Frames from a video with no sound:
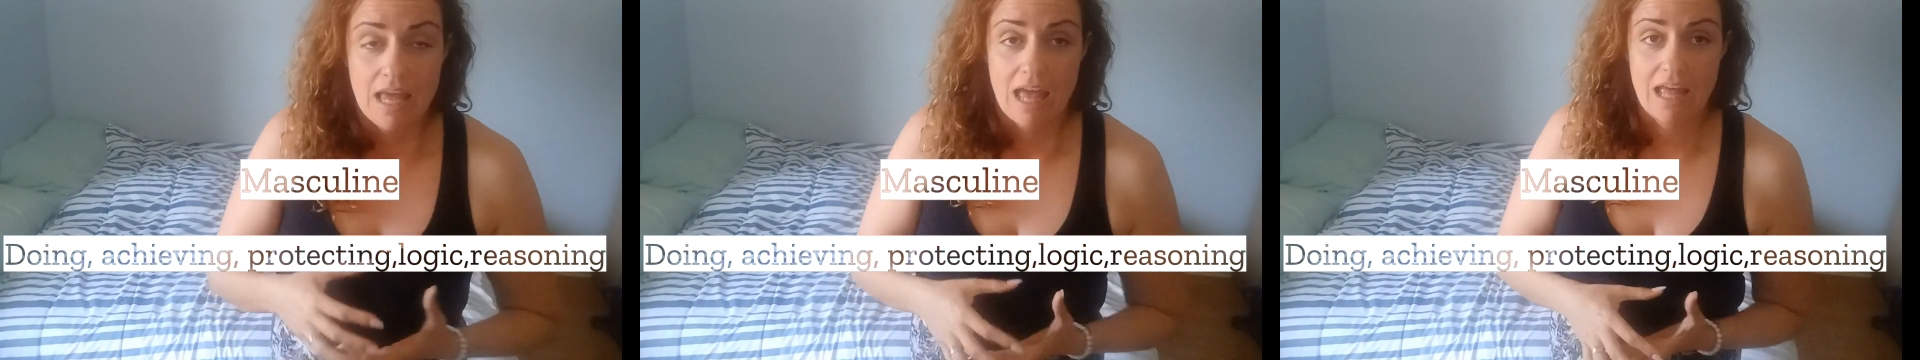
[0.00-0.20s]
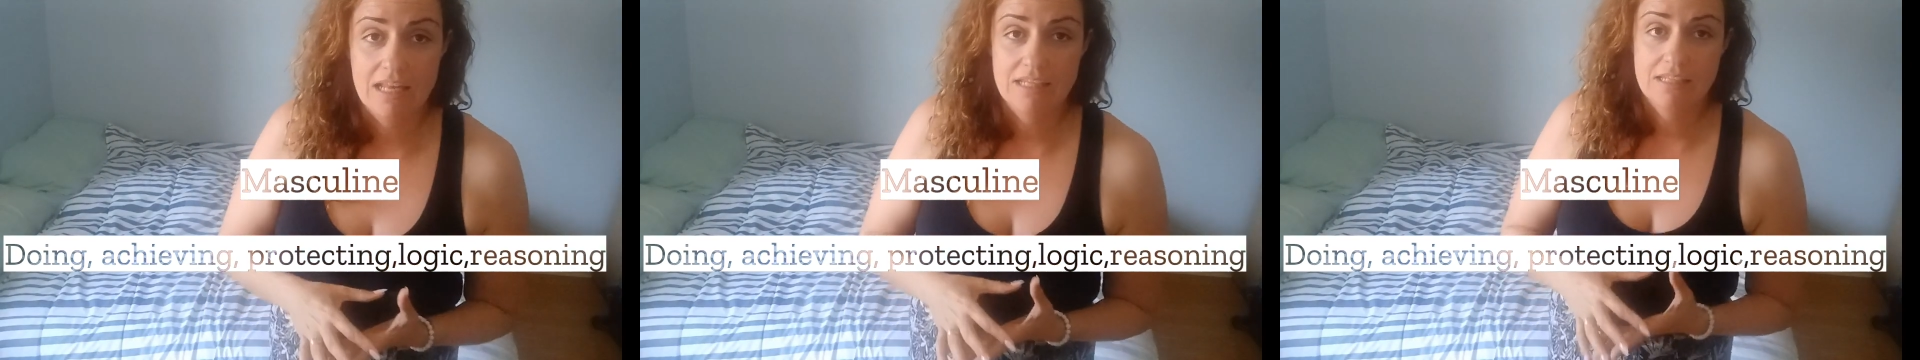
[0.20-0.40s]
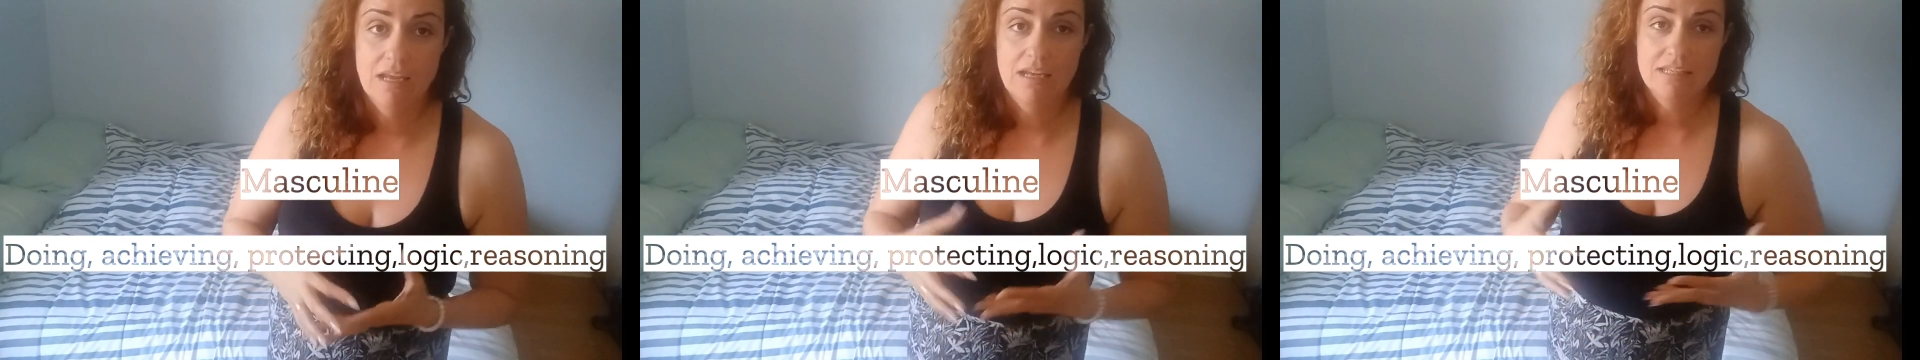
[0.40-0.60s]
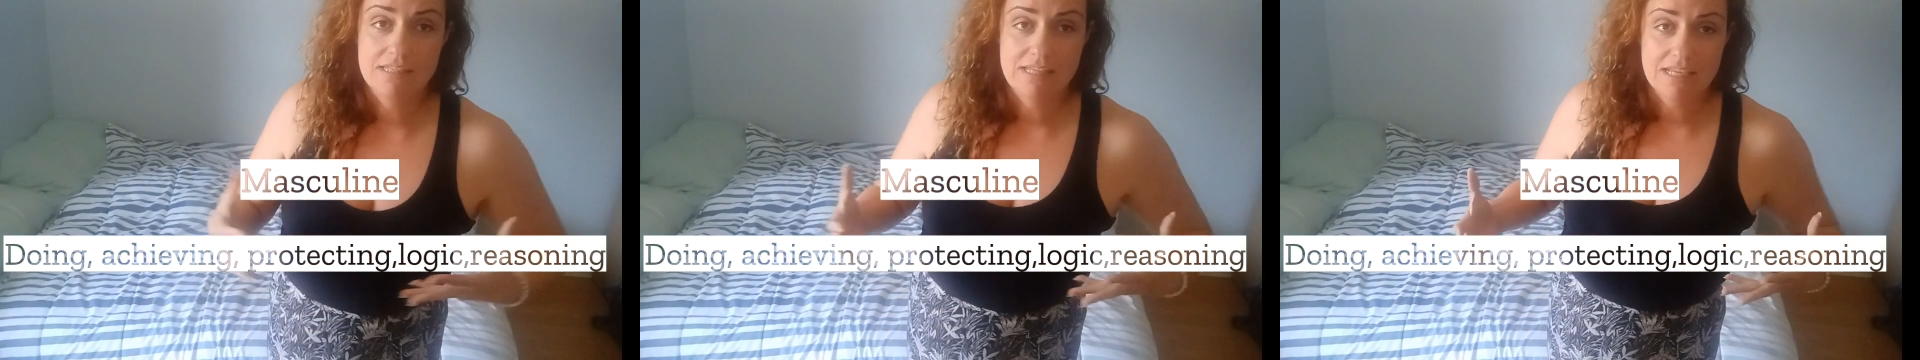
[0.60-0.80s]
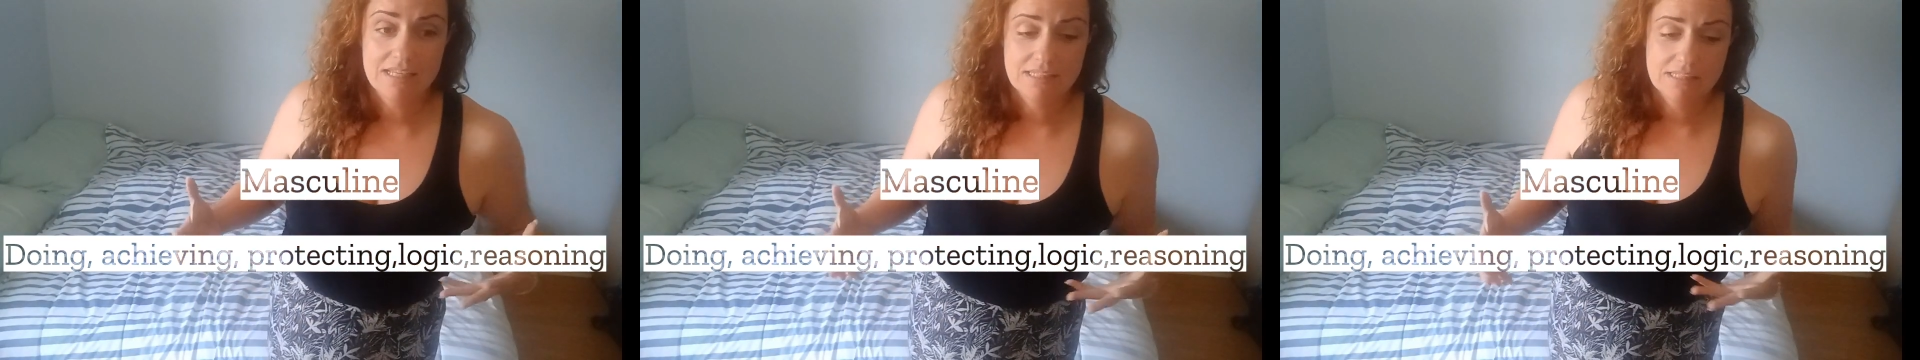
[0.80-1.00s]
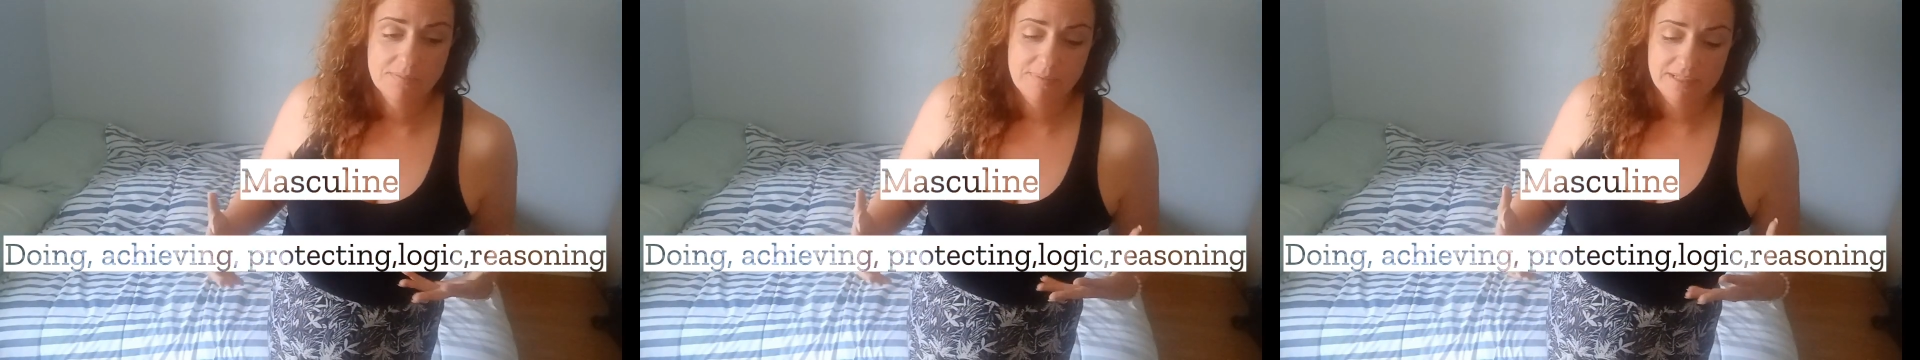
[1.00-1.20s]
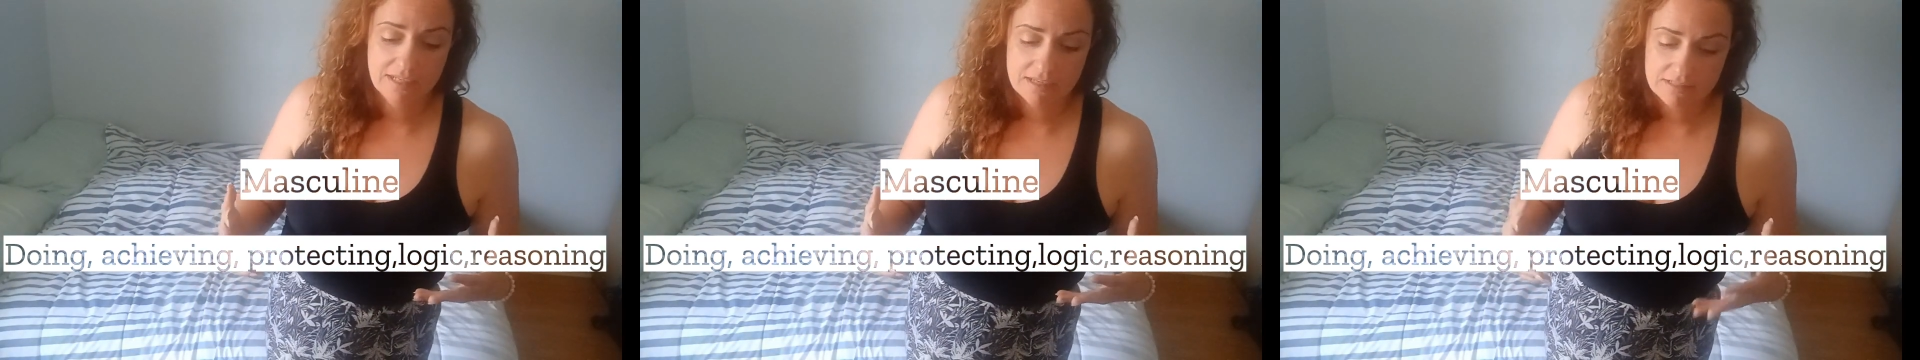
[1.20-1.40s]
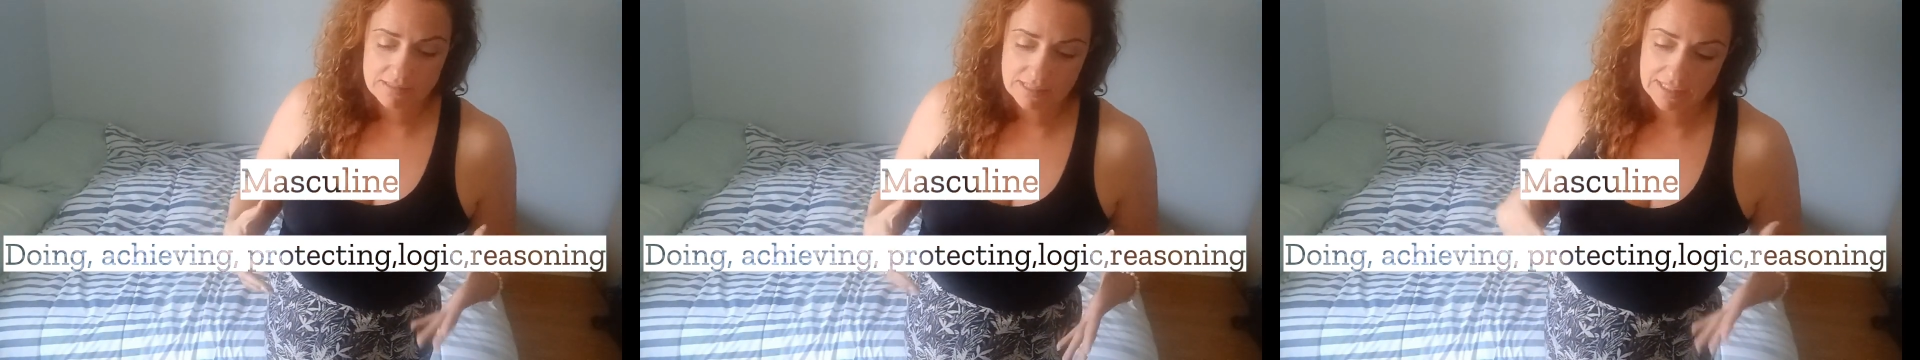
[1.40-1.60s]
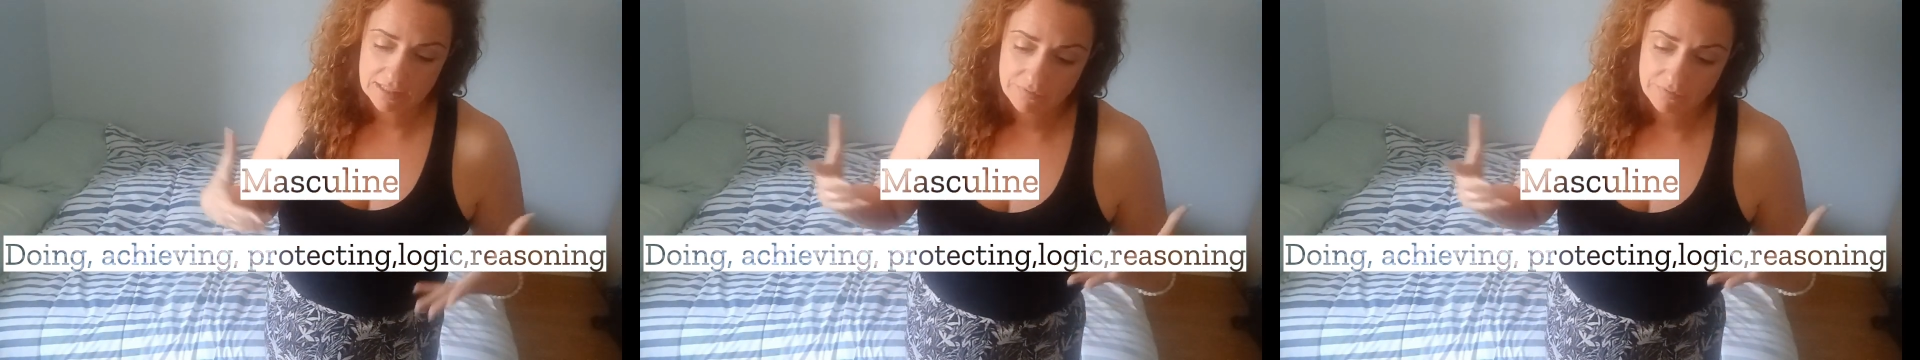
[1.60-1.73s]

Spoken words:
And I say this because like